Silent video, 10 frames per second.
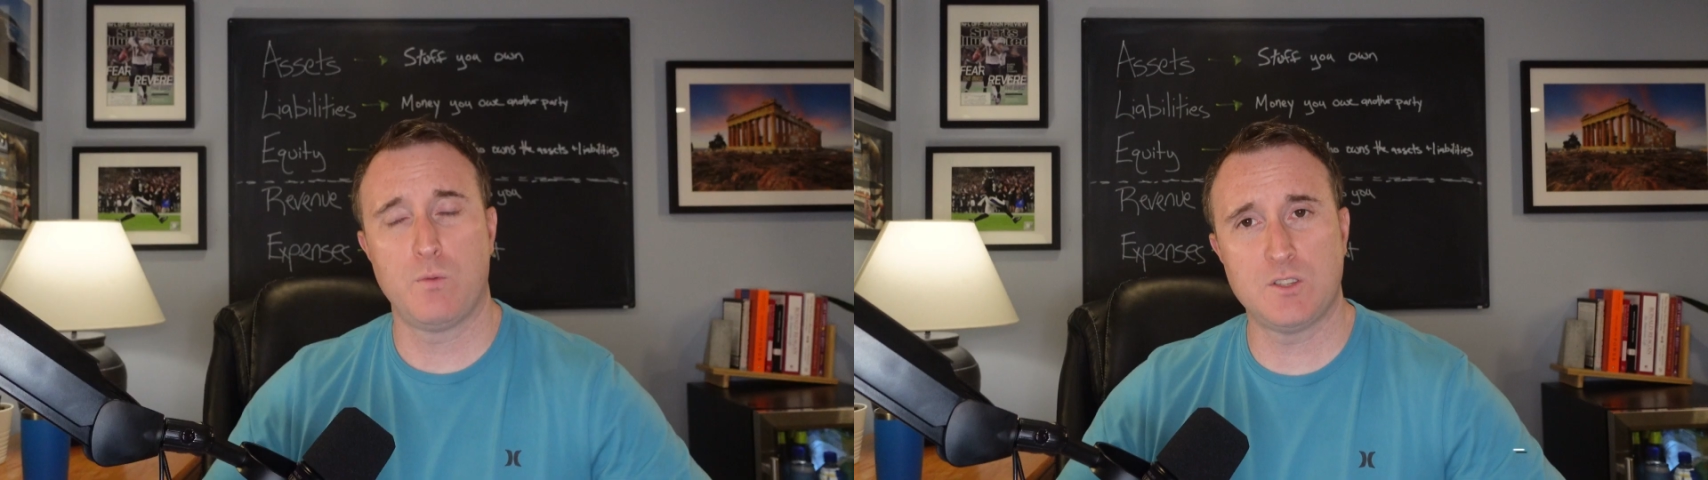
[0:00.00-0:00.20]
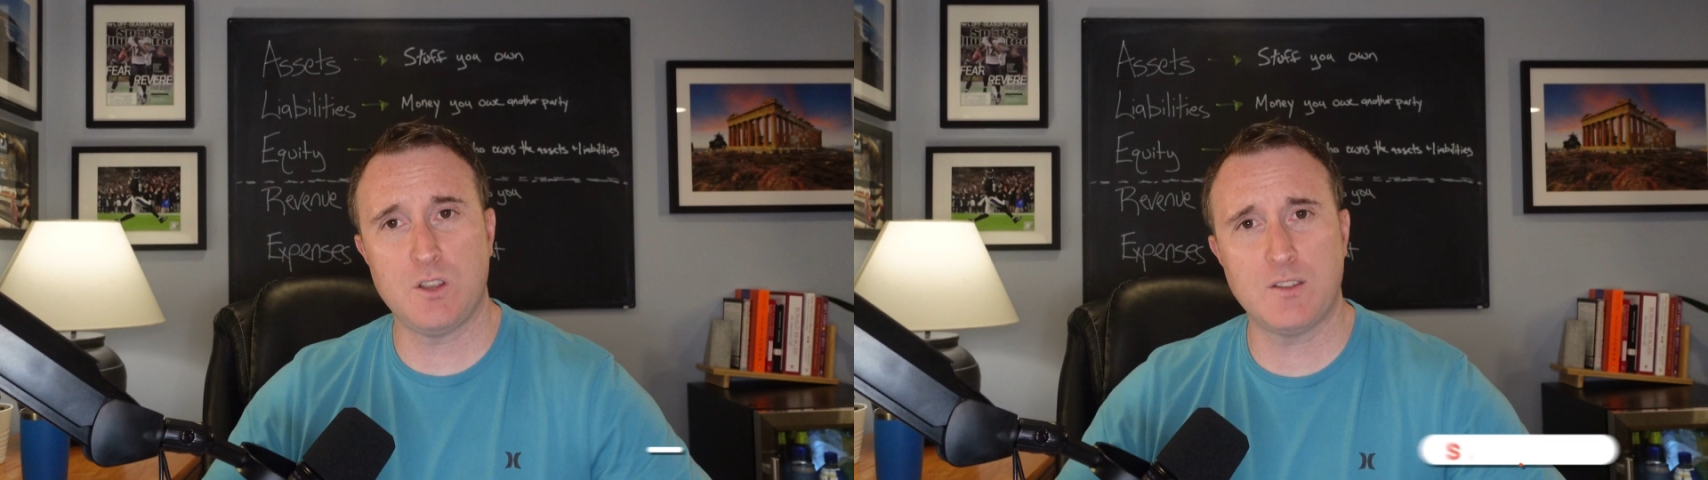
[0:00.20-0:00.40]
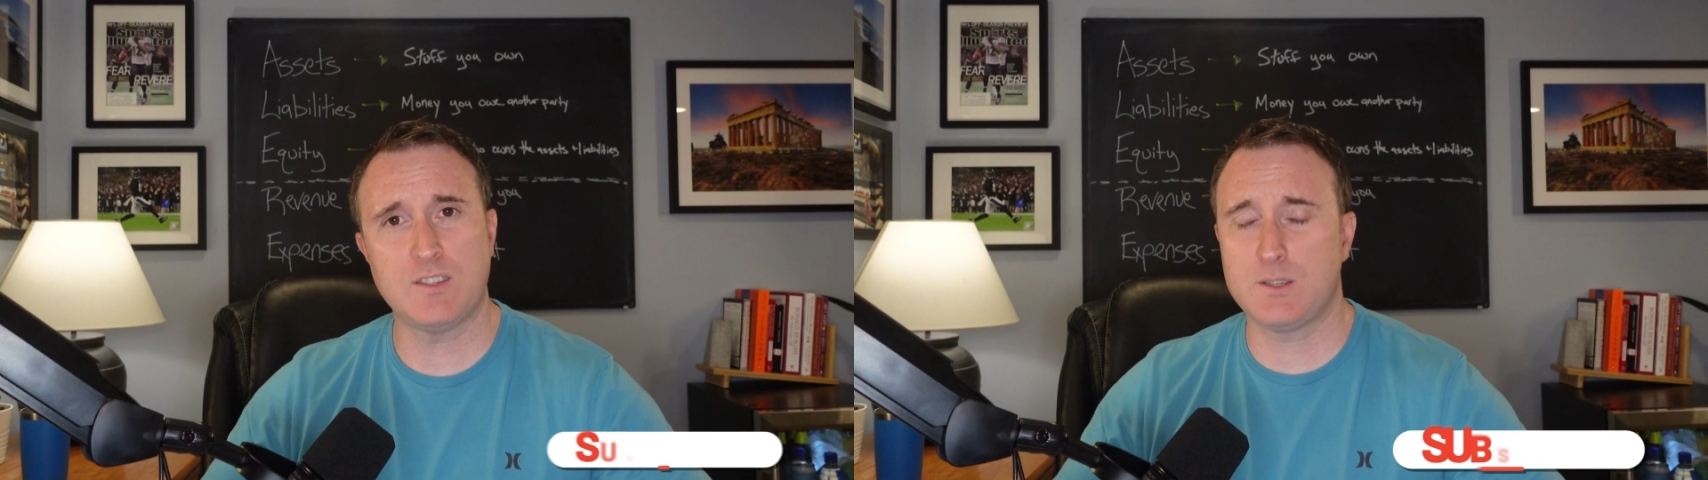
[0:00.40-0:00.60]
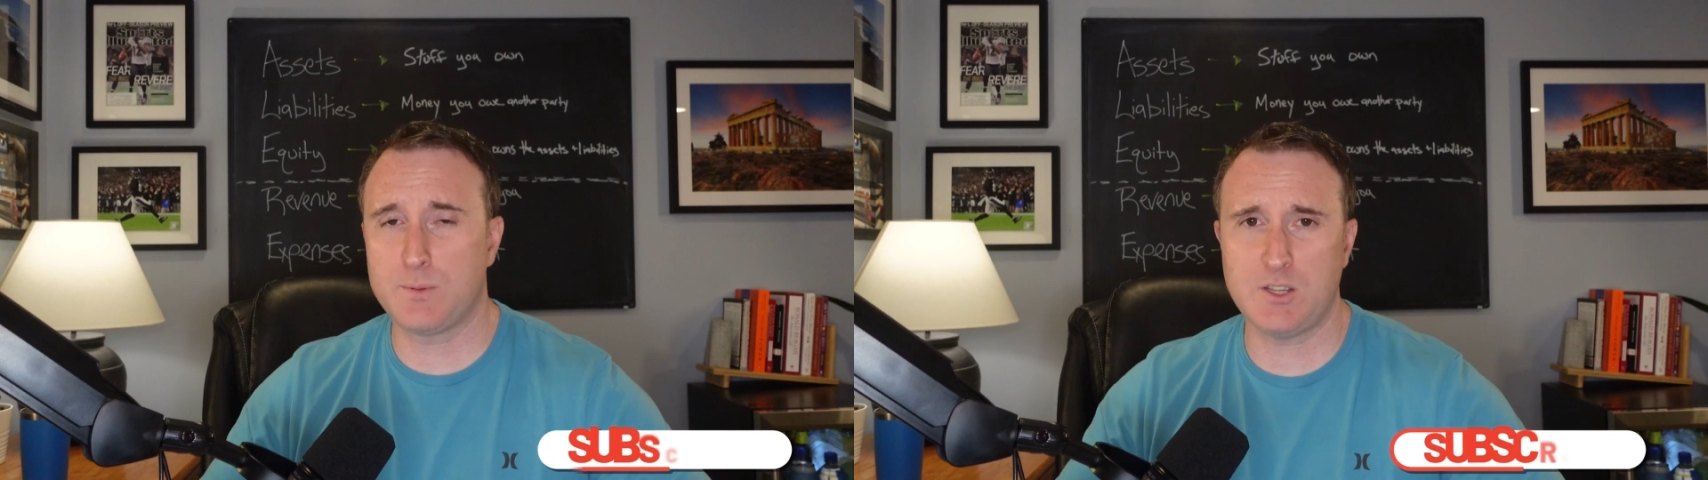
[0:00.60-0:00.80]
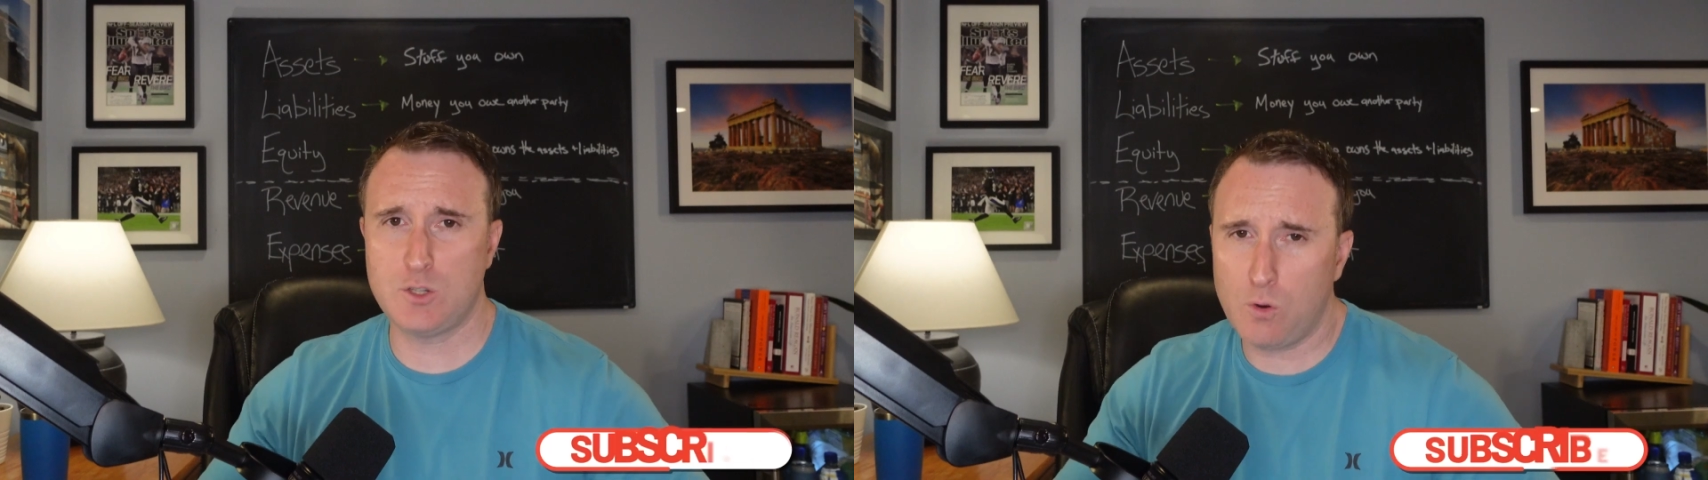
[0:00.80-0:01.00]
results is
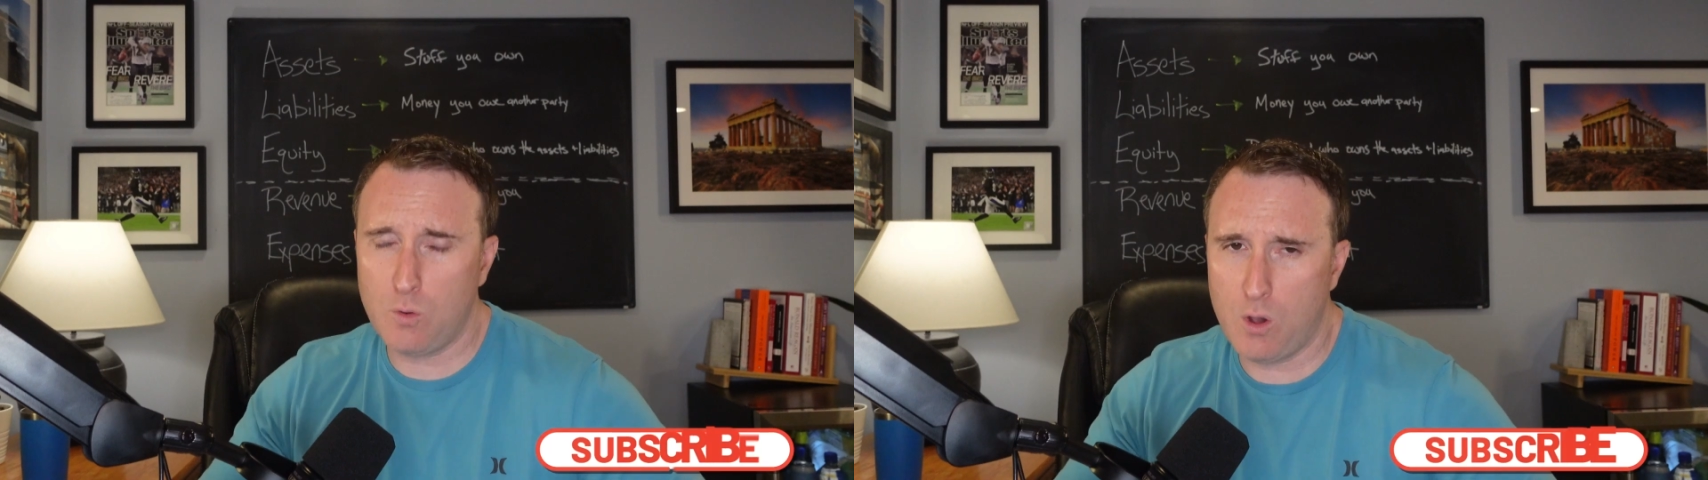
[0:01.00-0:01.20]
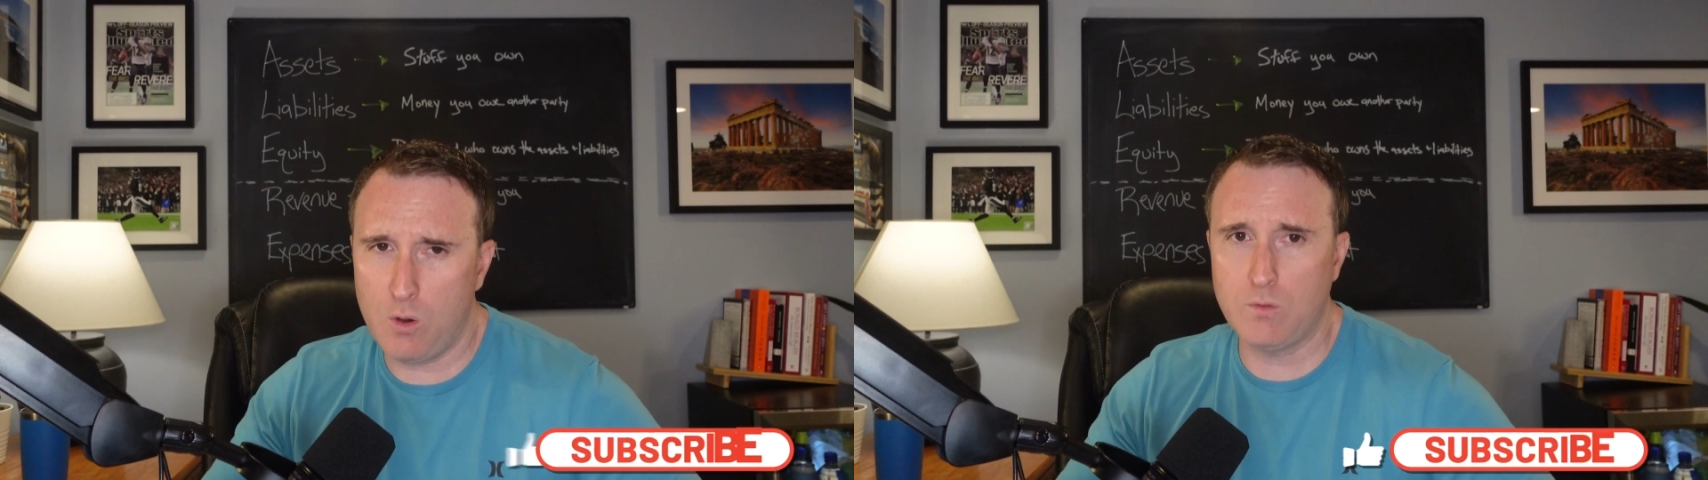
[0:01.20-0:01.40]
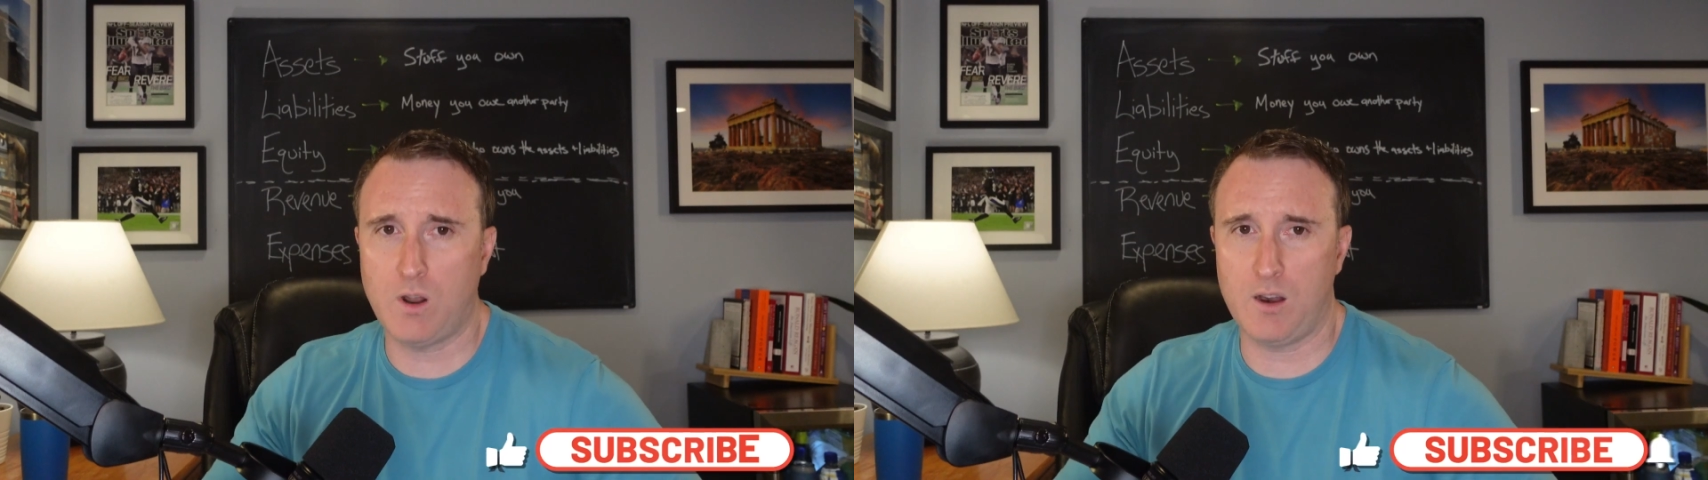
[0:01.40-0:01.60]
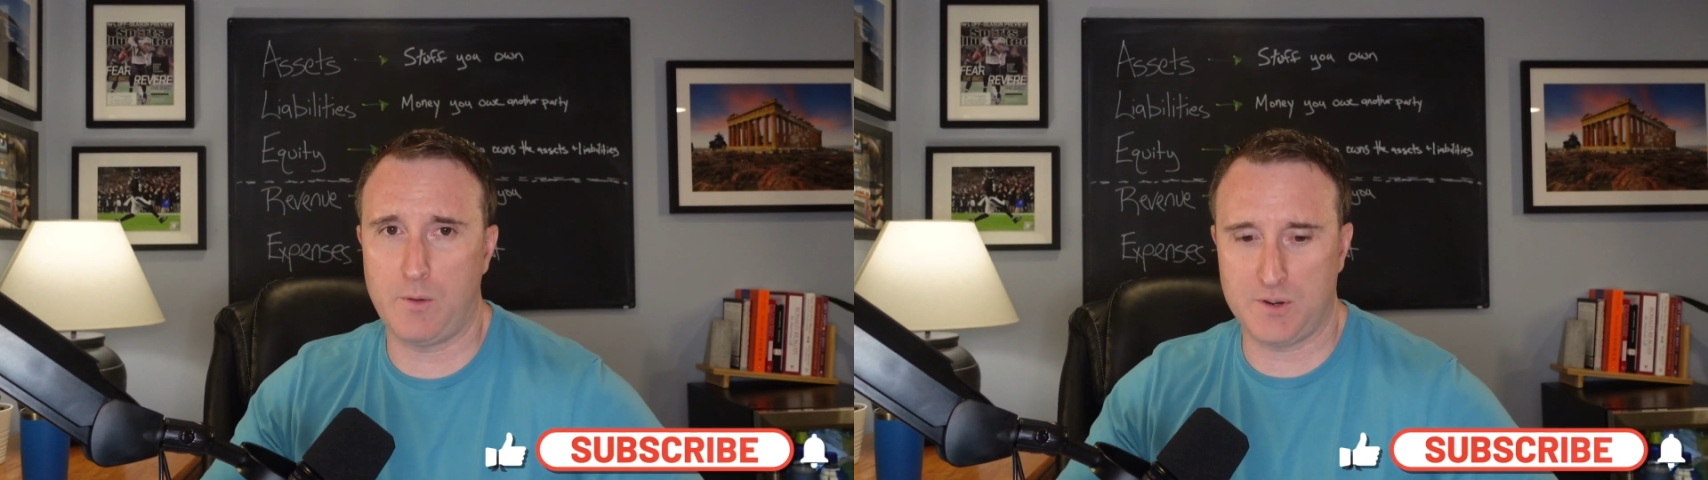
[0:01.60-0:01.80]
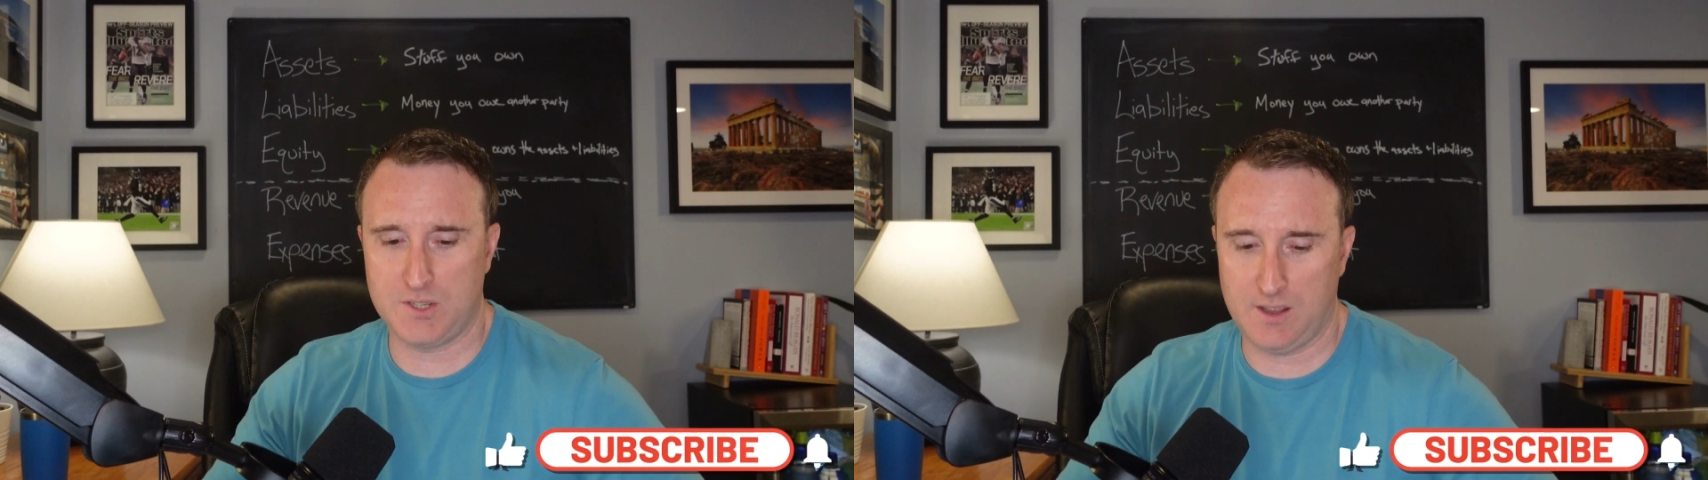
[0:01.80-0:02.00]
because you don't own
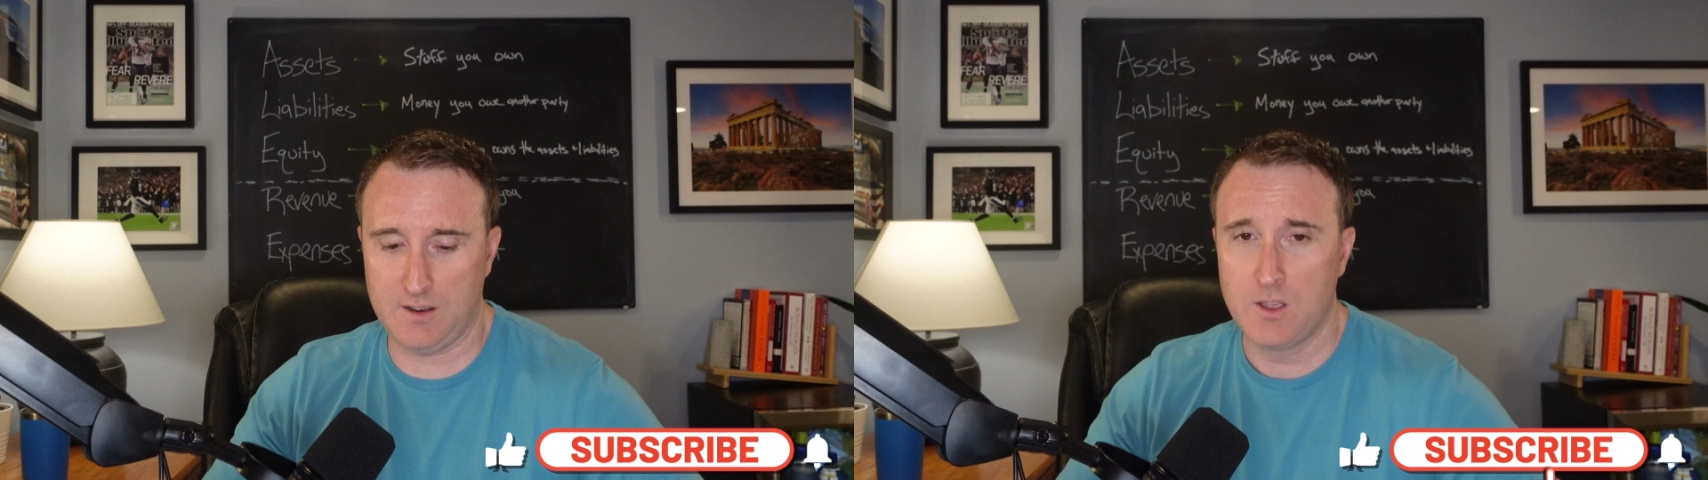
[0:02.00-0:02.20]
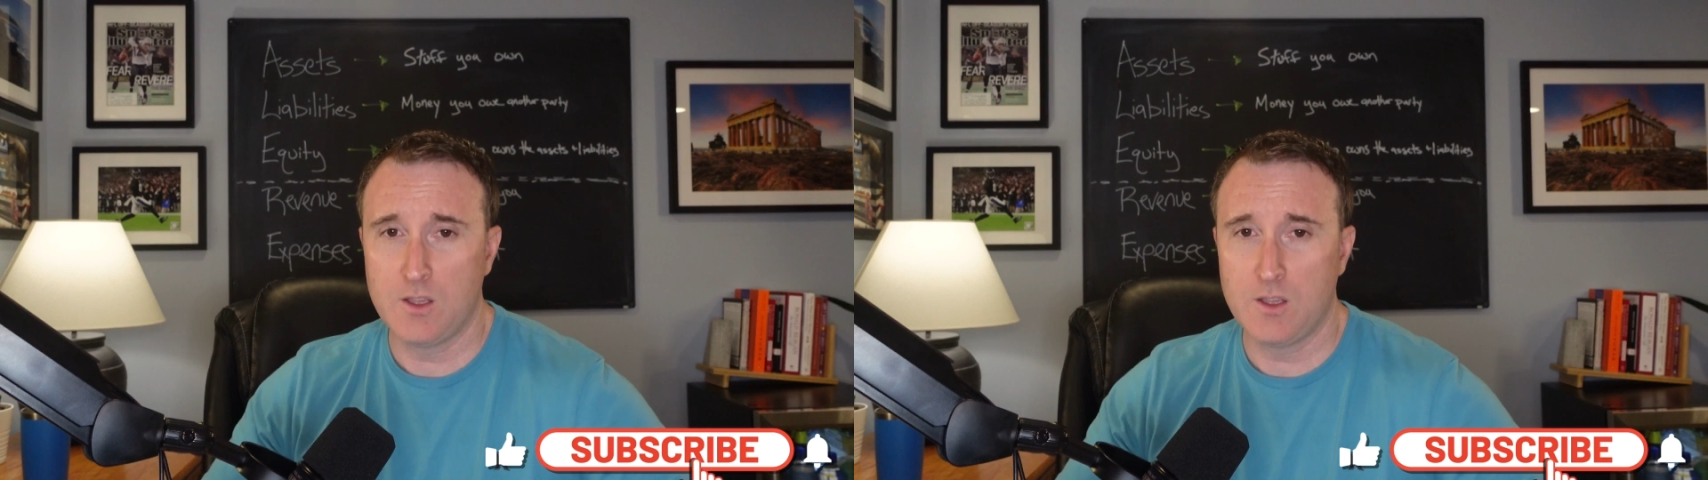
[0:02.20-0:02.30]
100%.